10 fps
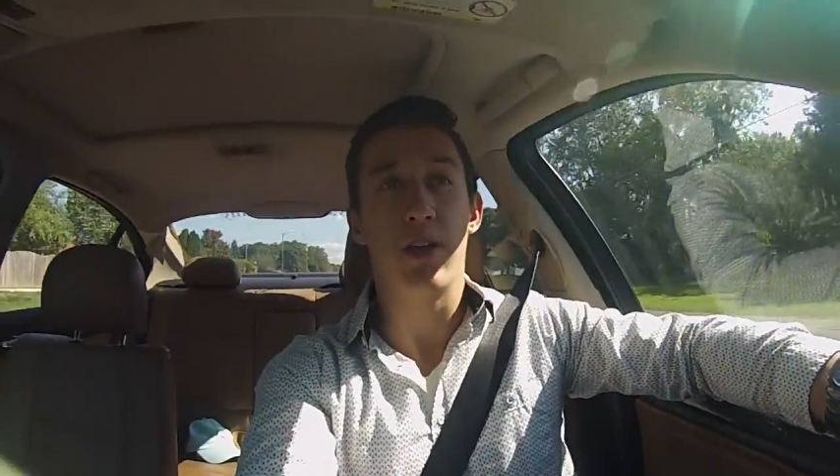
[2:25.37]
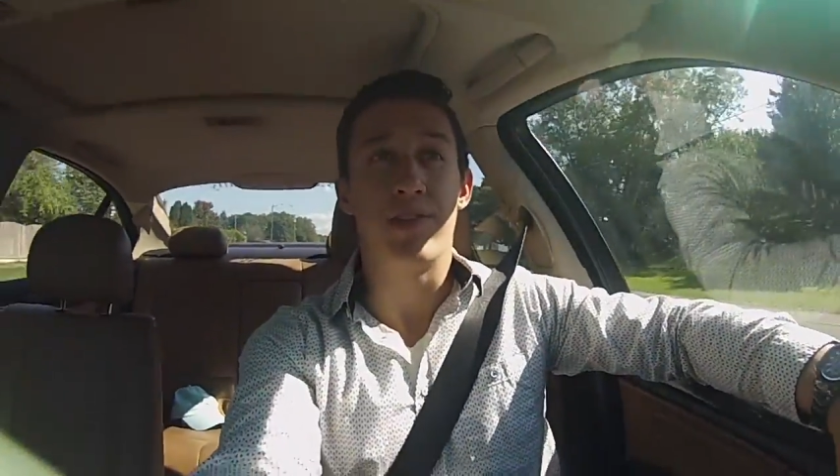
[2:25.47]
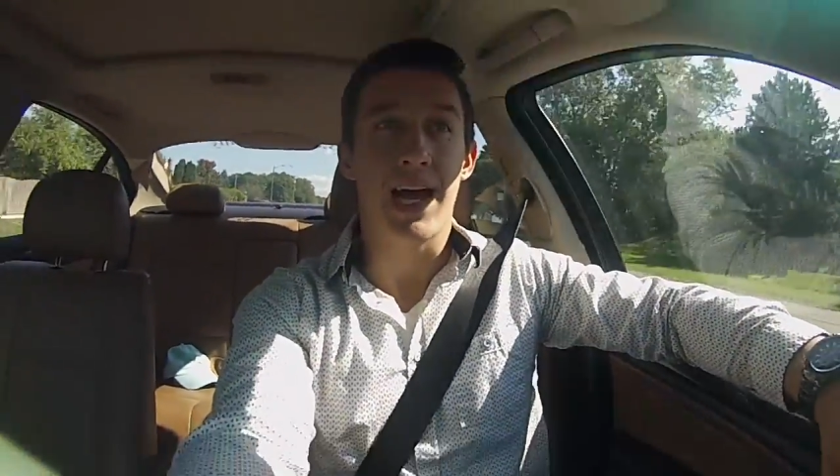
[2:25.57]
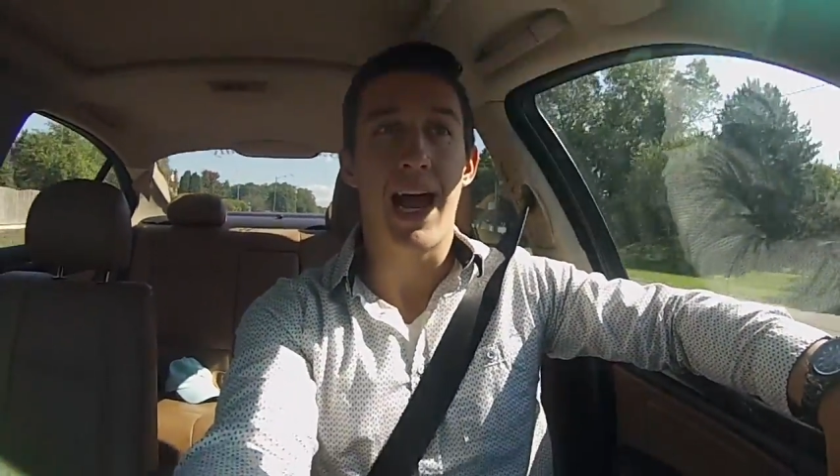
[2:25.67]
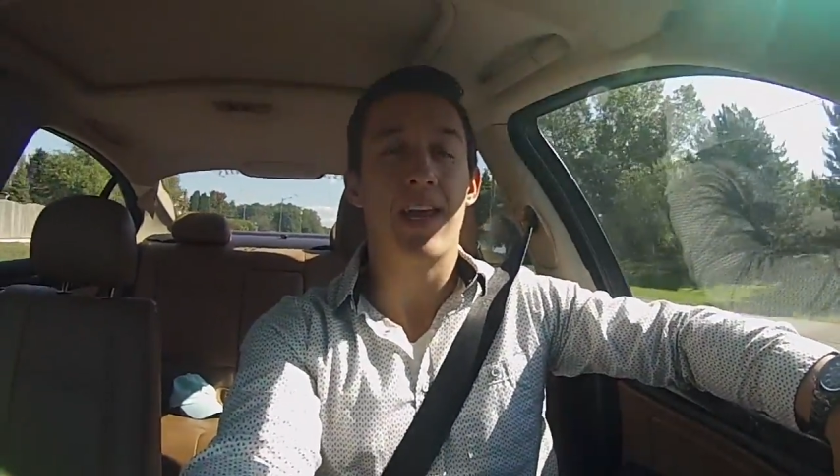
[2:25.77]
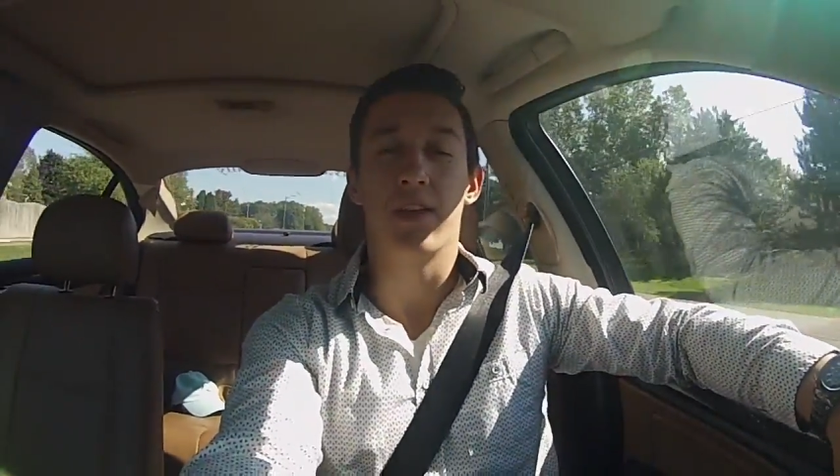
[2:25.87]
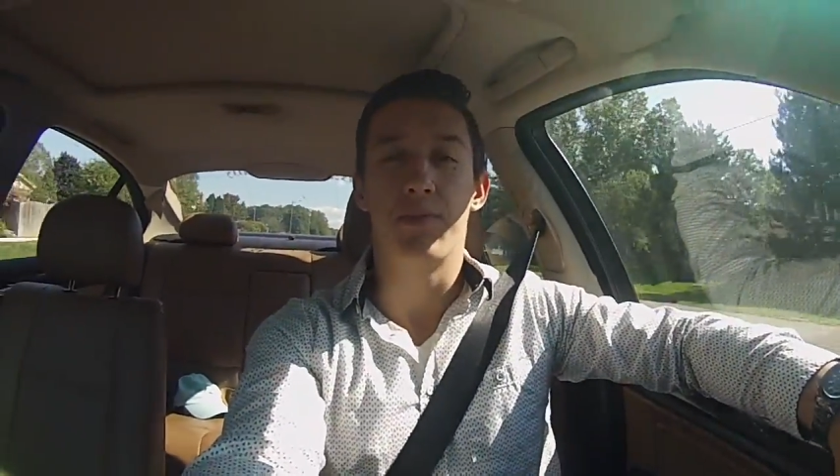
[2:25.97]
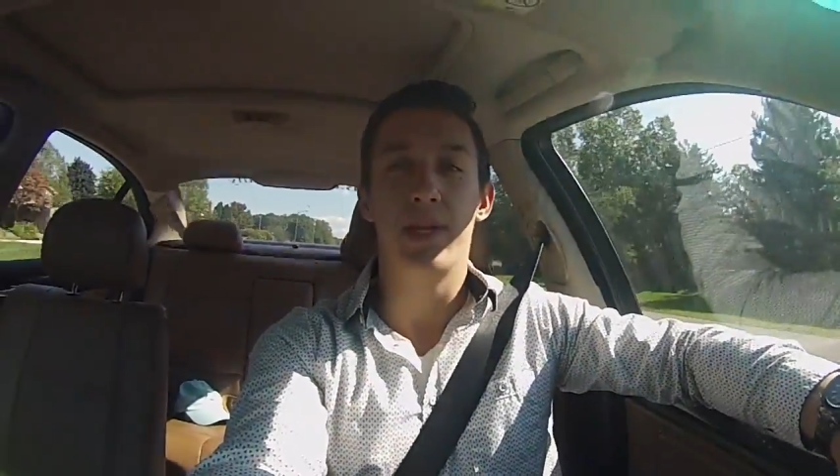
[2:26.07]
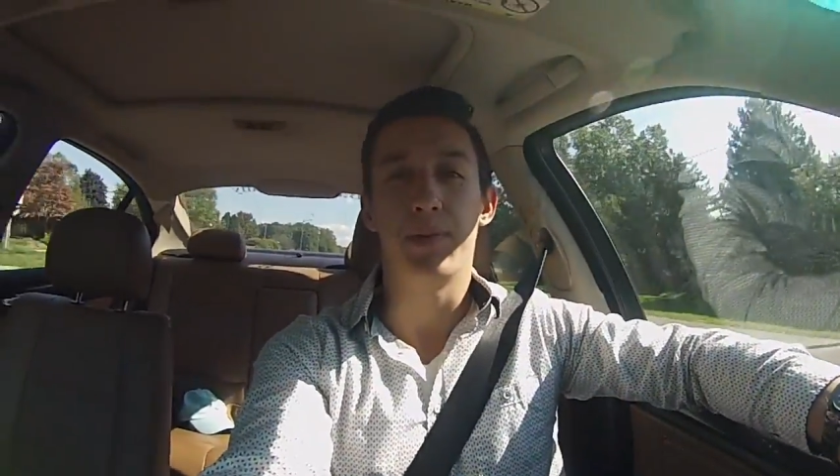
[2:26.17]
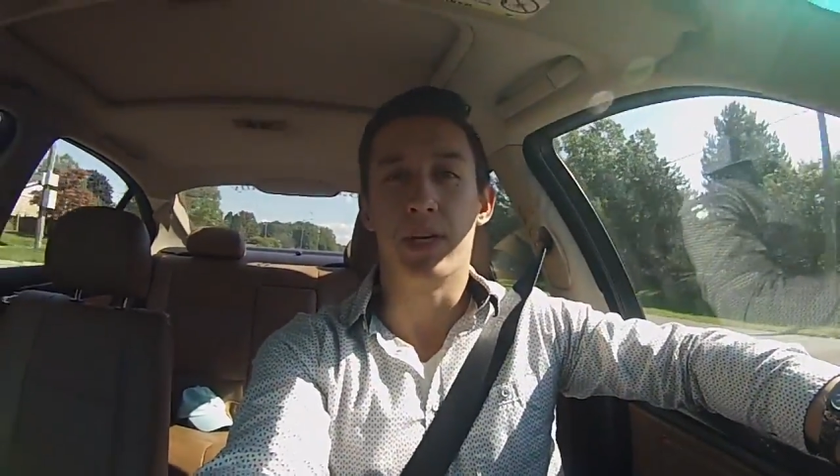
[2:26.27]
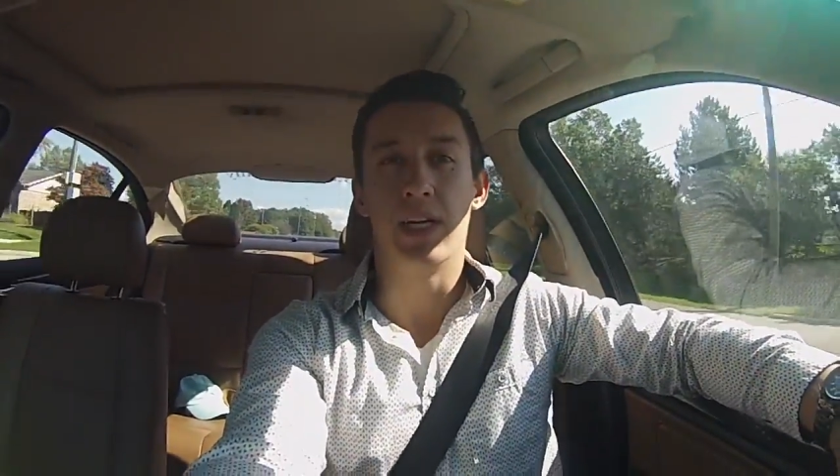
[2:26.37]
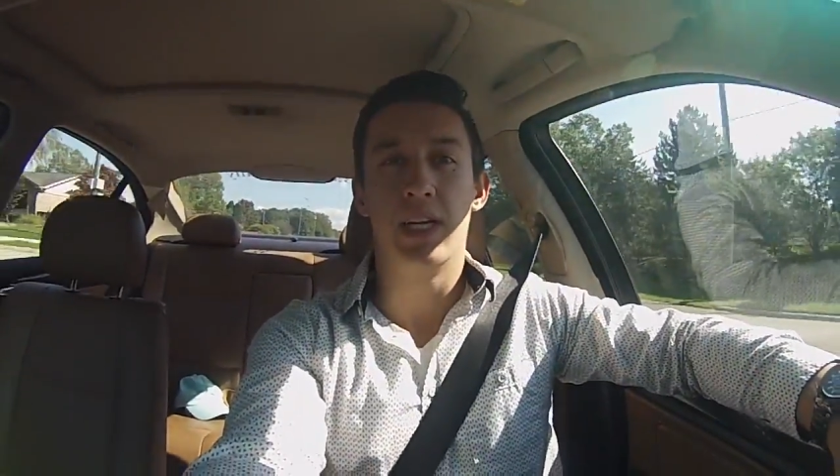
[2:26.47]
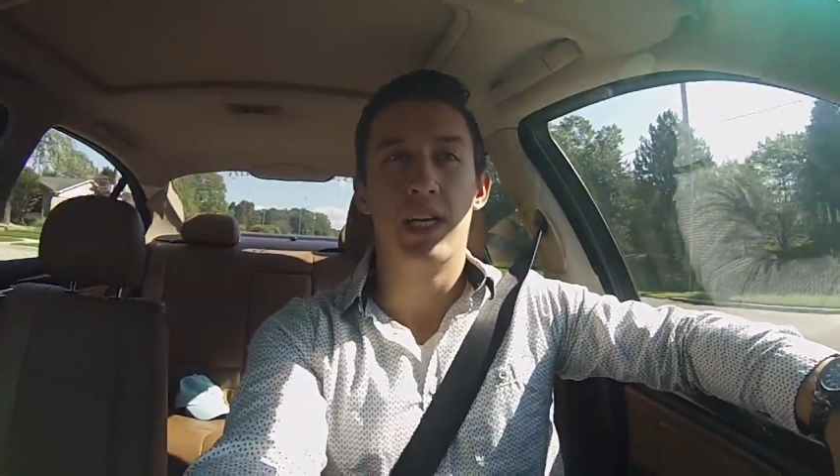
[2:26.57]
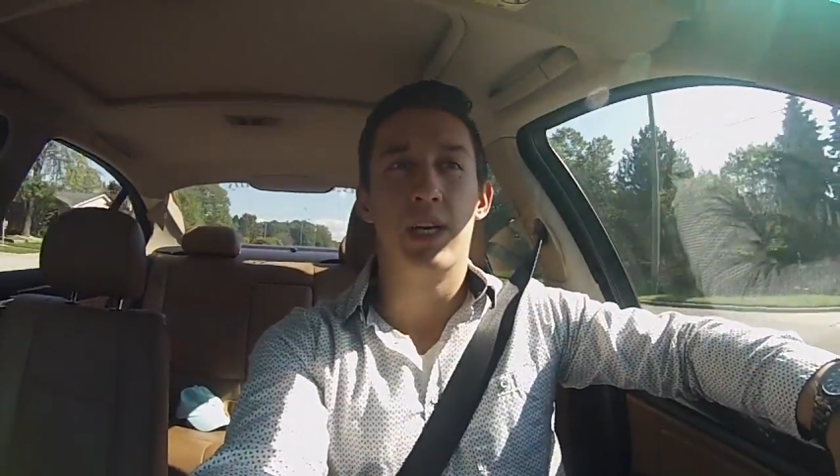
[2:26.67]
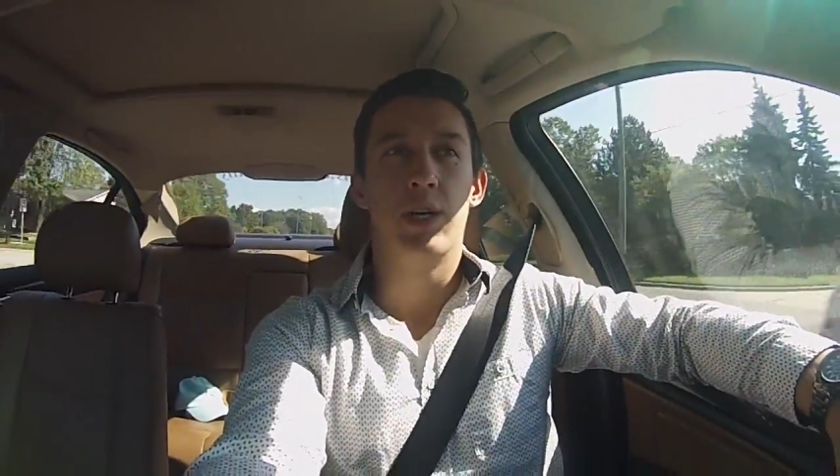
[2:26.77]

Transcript: you have nine other people